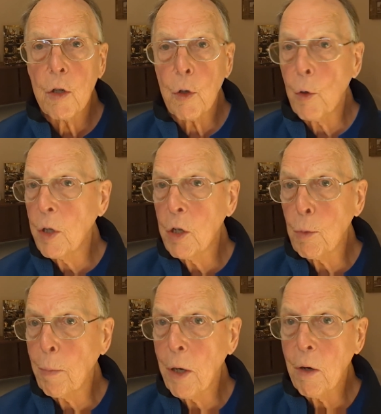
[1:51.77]
During this
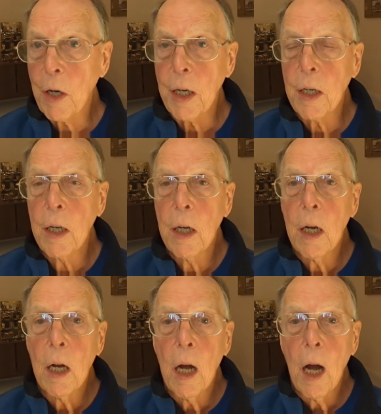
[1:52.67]
period,
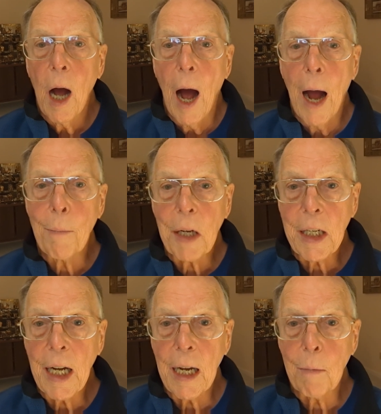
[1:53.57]
I
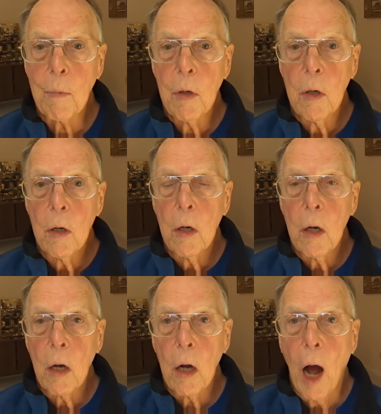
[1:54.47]

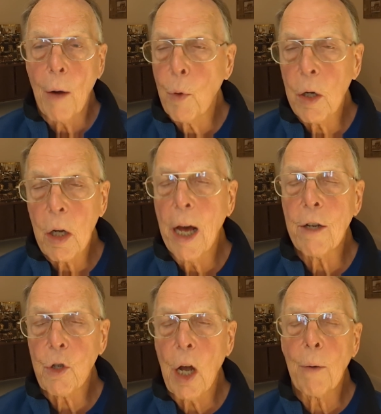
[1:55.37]

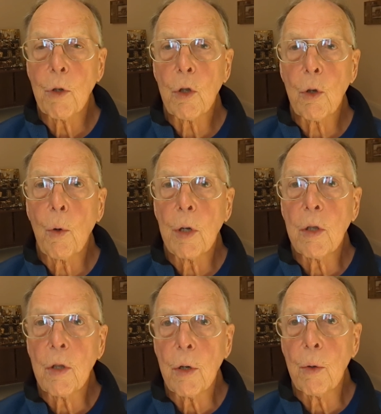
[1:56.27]
realized I was going
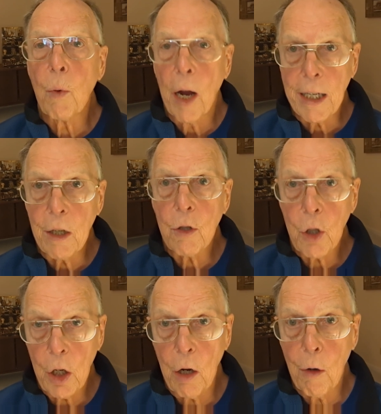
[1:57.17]
to write
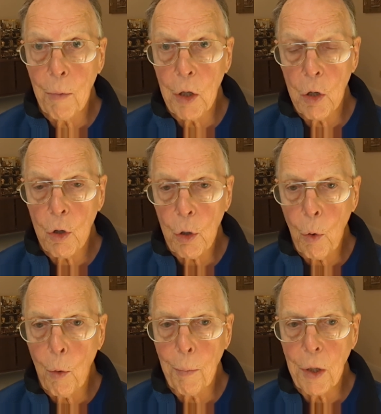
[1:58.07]
Scarab and the
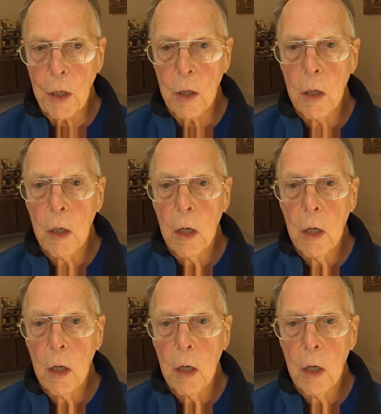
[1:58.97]
Scorpion,